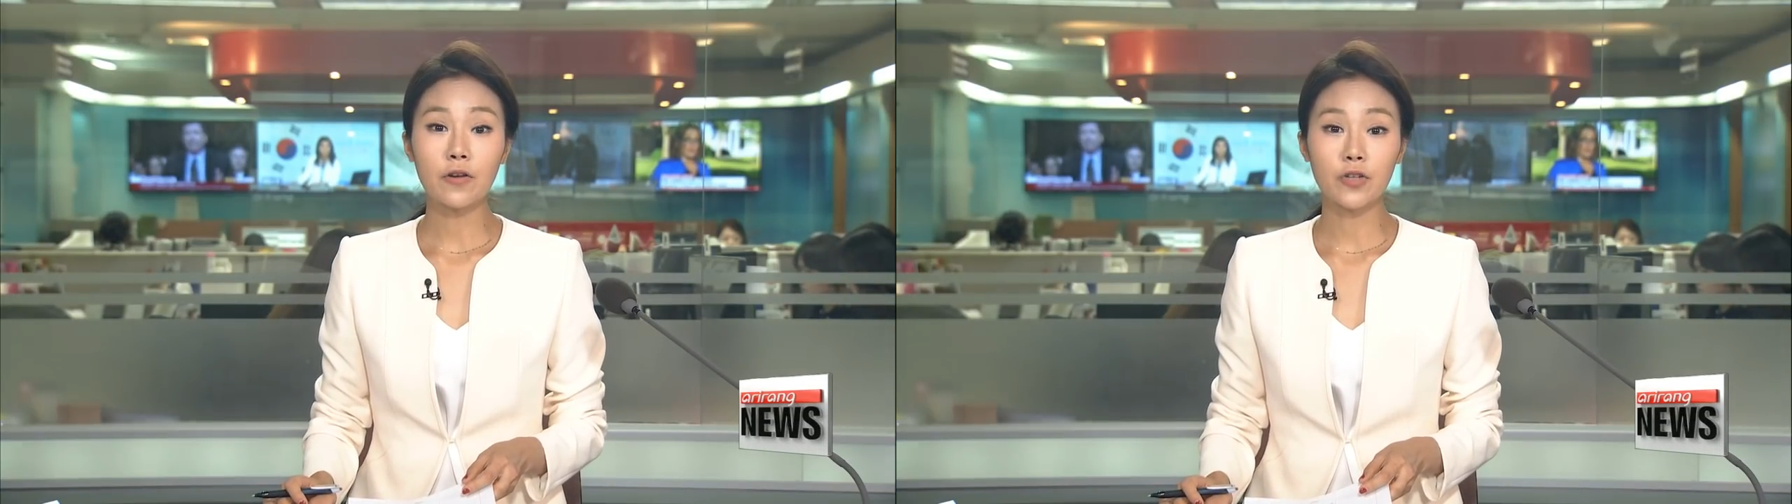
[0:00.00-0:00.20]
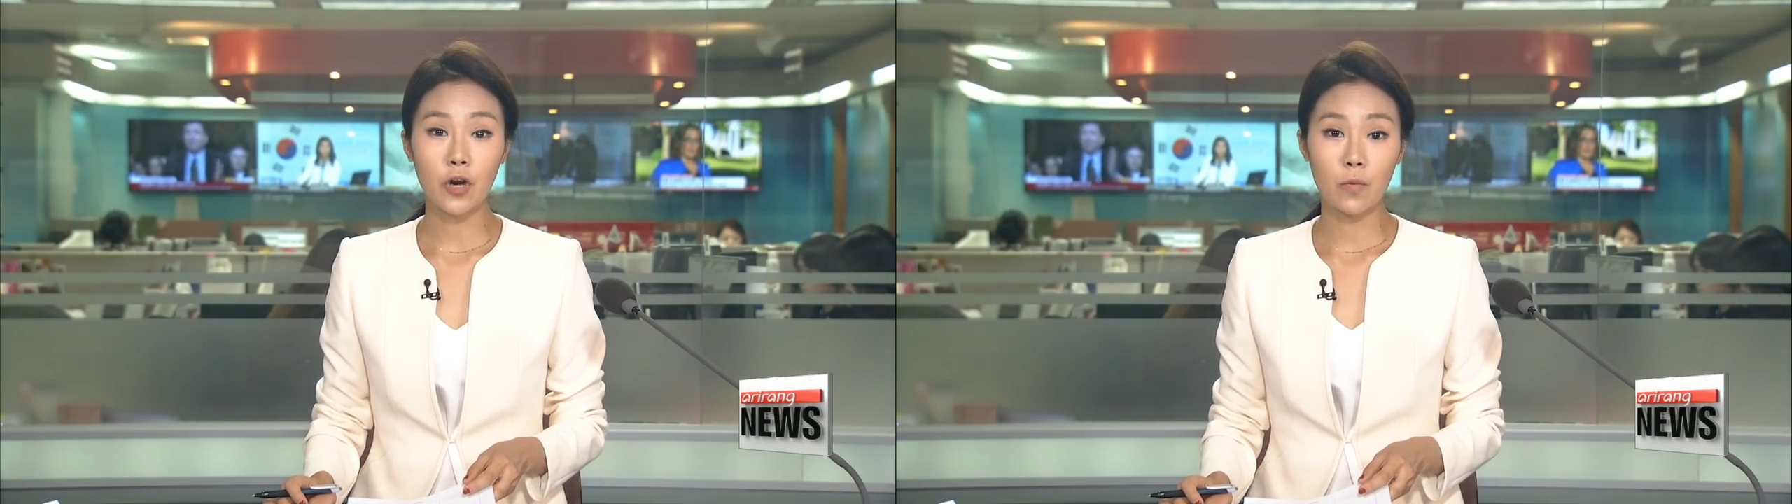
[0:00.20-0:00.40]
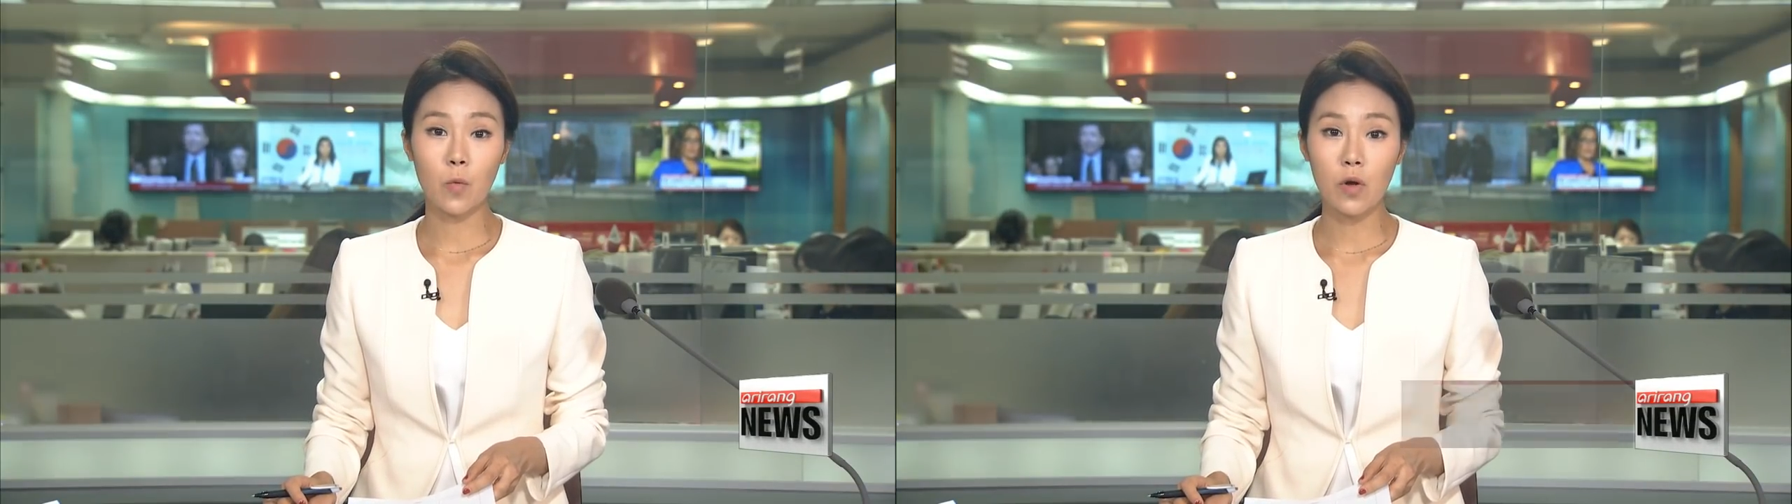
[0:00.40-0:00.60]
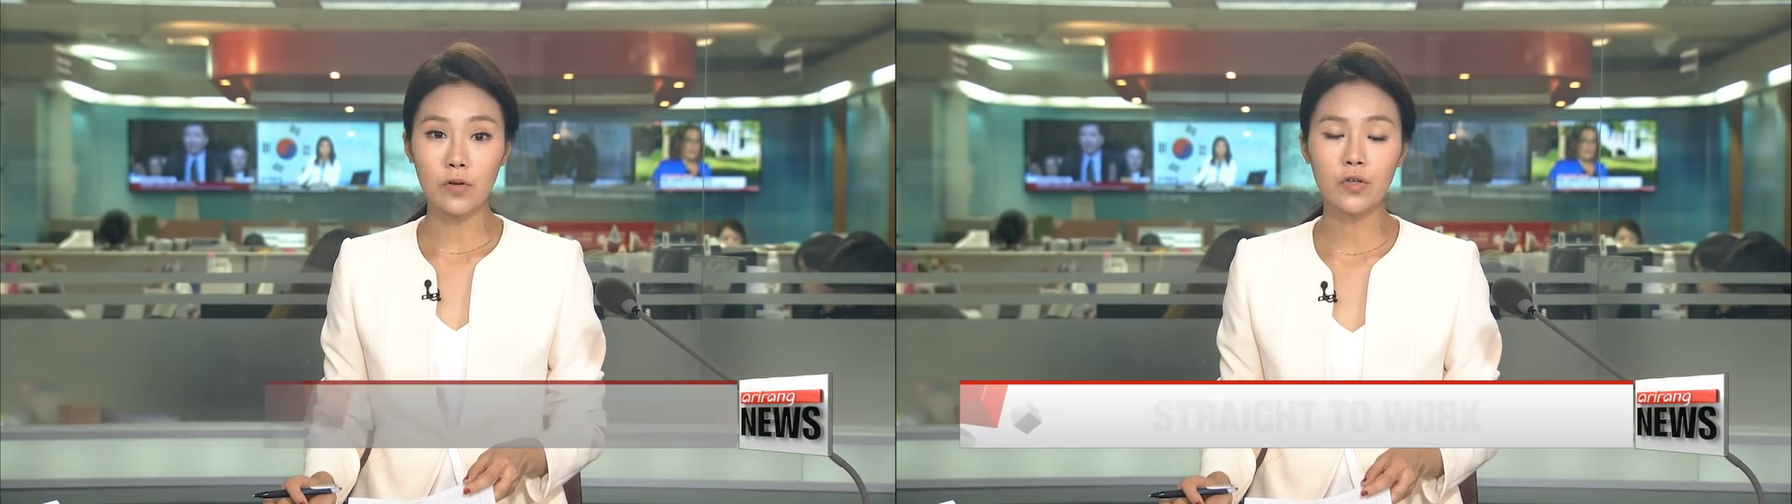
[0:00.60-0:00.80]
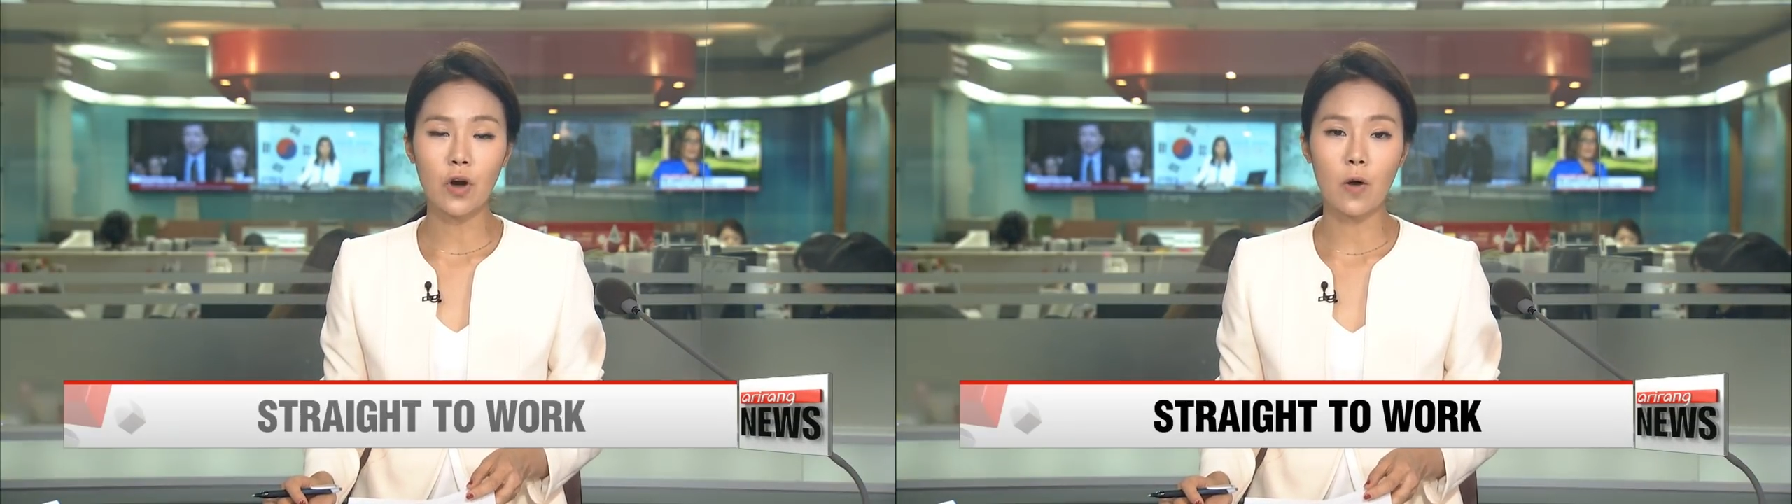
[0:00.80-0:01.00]
term will
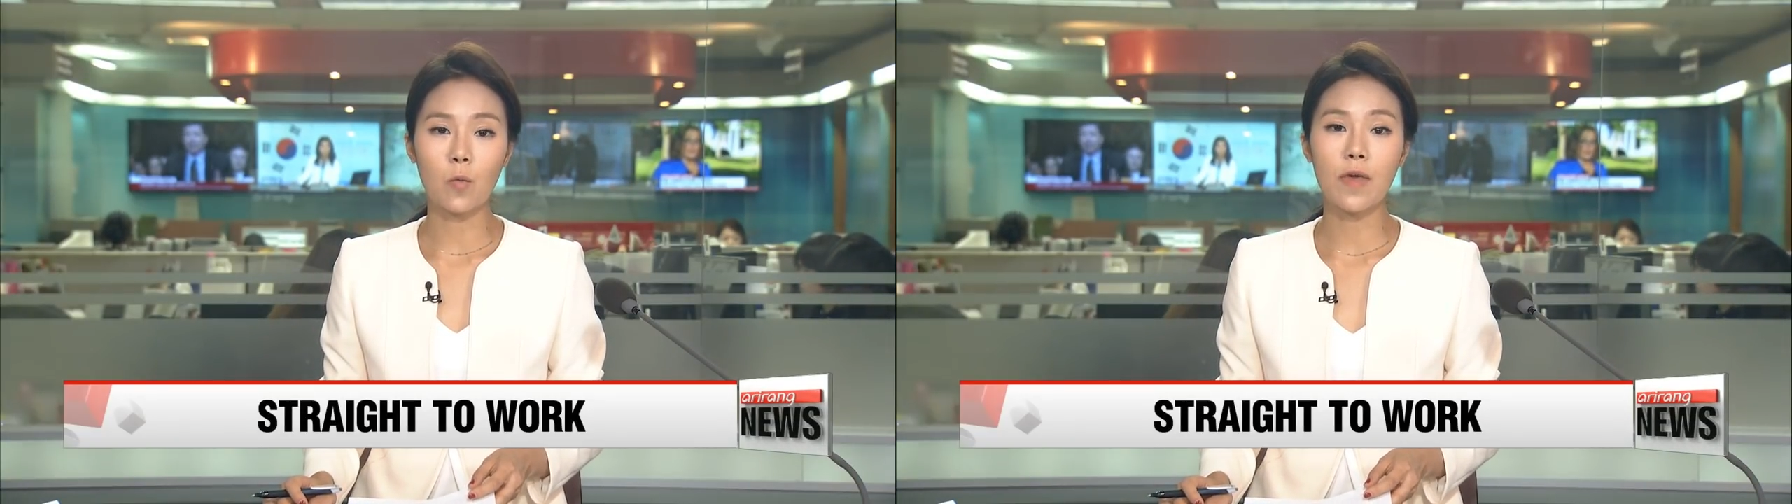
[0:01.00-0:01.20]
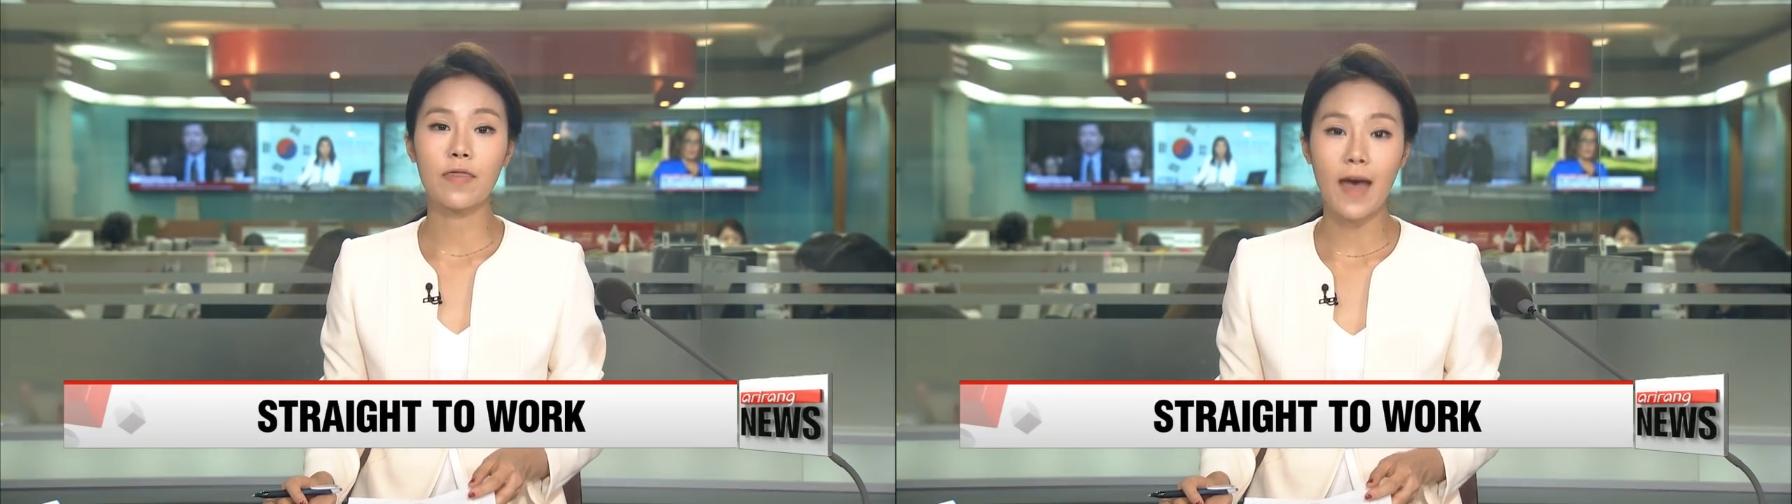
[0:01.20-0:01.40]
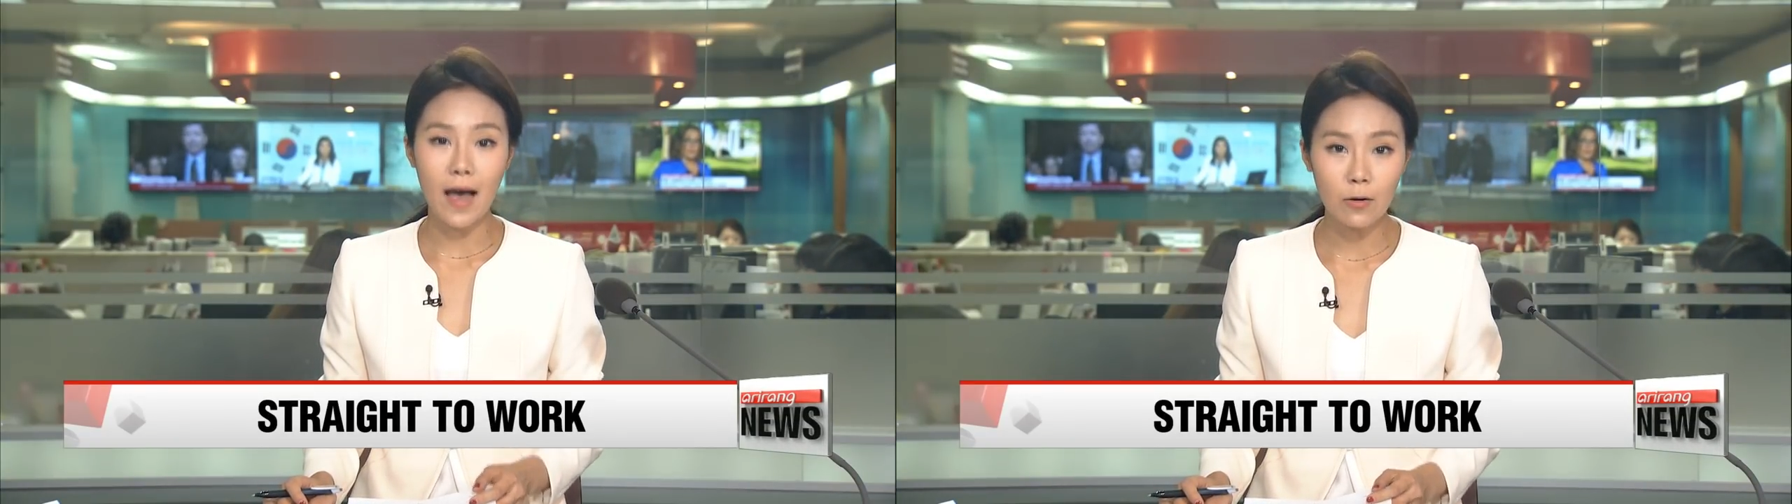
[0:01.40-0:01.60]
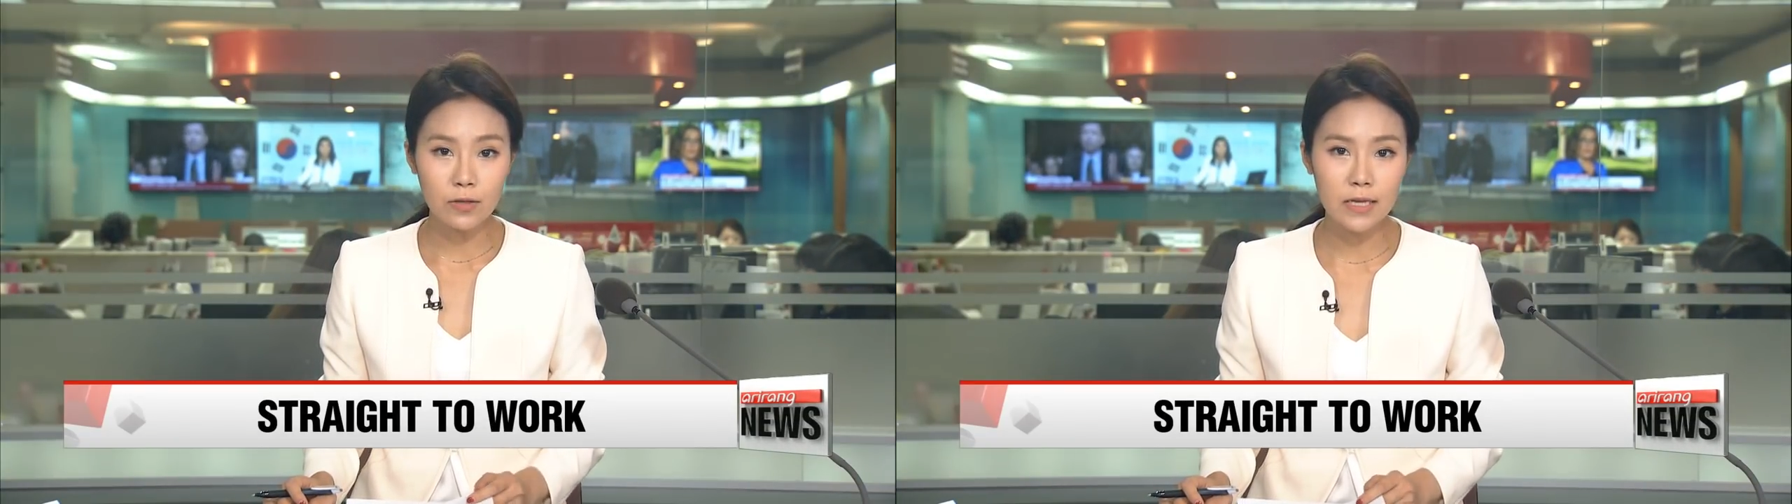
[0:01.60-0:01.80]
start without